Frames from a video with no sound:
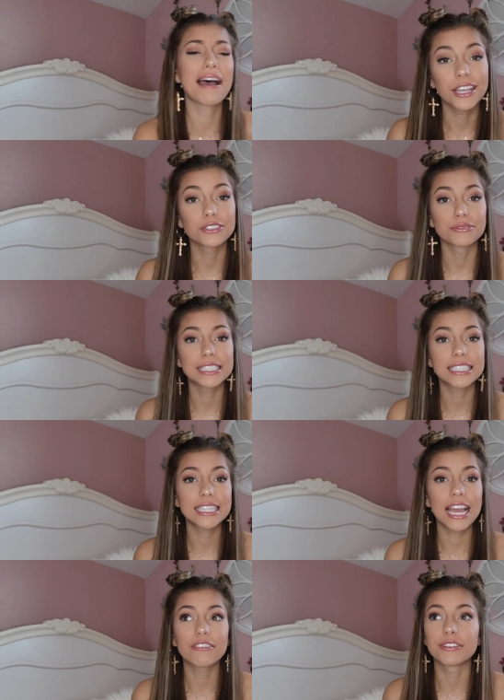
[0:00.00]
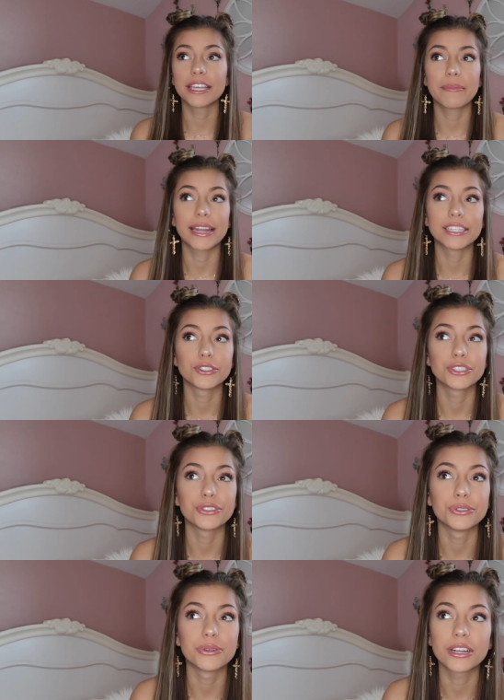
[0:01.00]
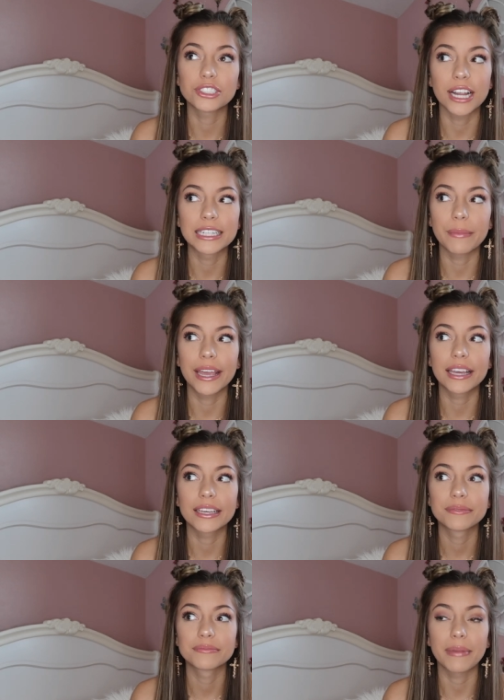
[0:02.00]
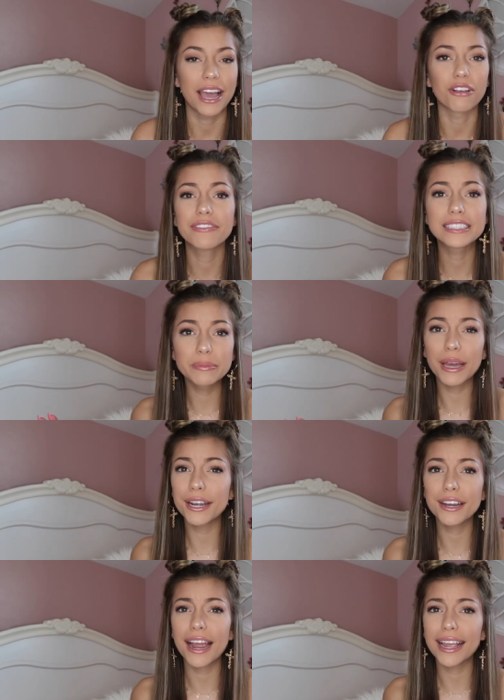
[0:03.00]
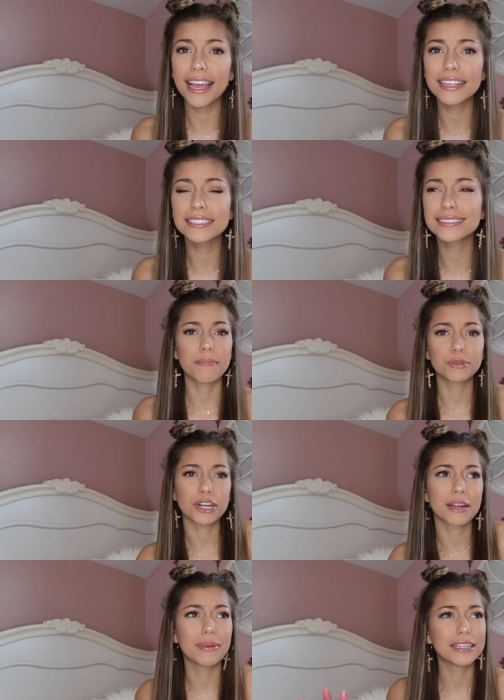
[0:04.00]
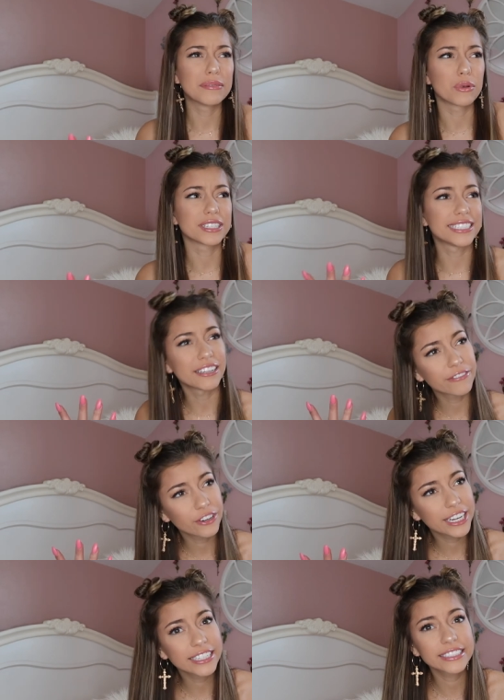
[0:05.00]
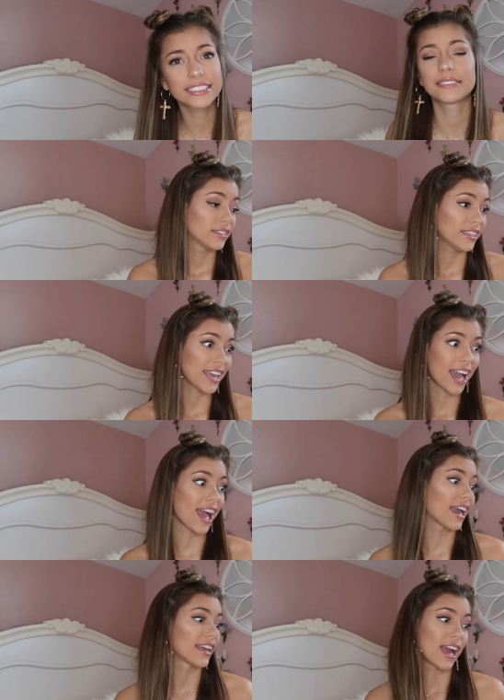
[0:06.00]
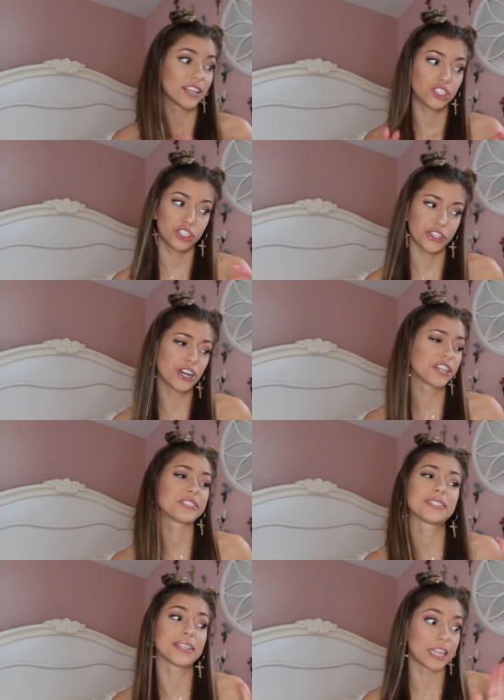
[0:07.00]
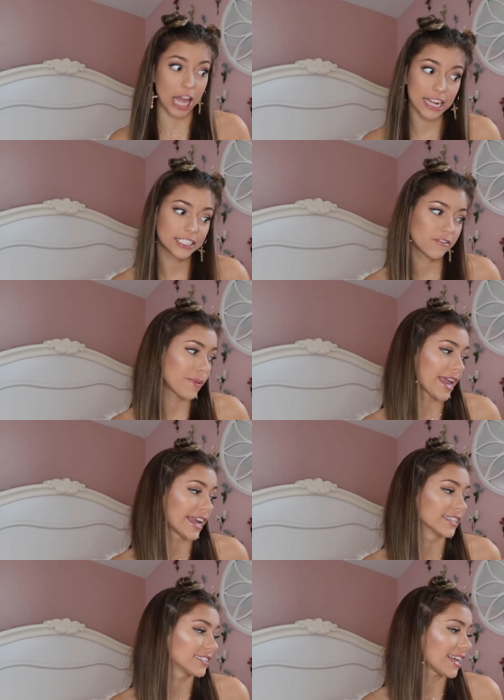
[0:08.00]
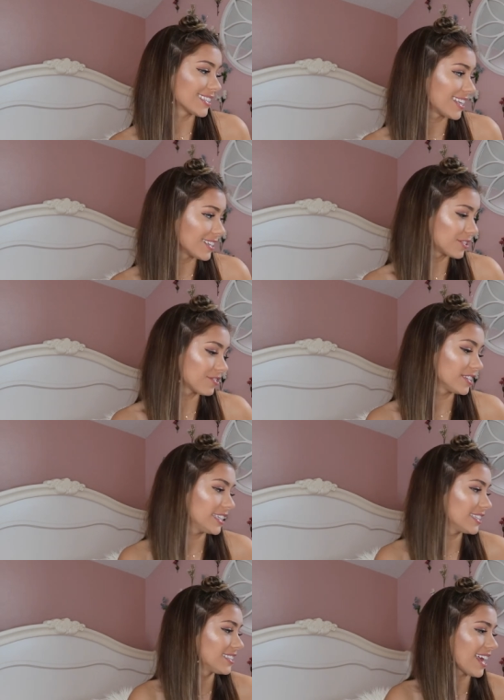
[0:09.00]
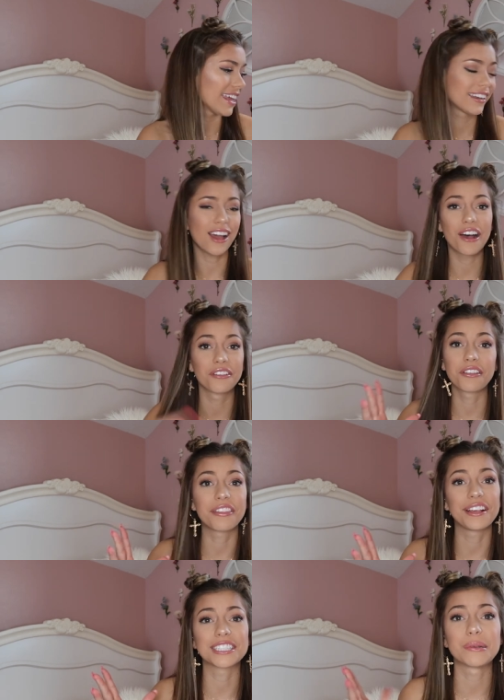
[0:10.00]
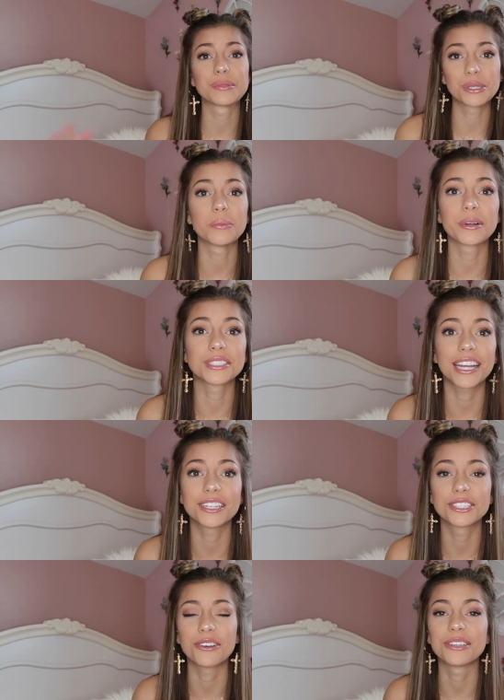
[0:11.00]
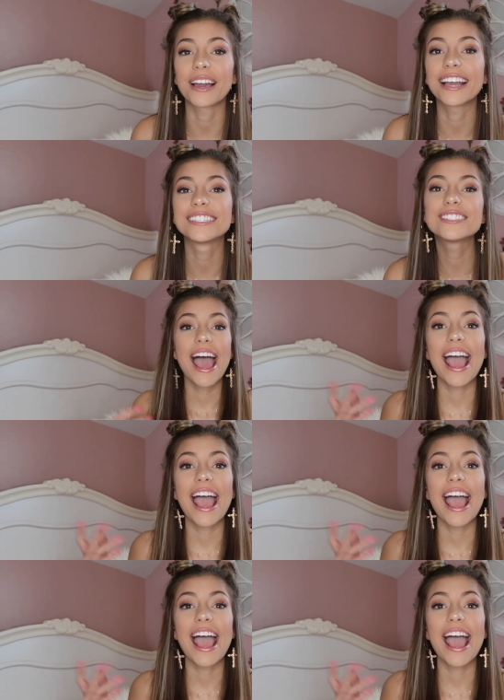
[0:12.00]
Because recently I've really been into trying to make my outfits better, I guess. Try to be a little more different. Yeah, I got shirts, lots of pants, accessories, and the other things I'm super excited to show you guys.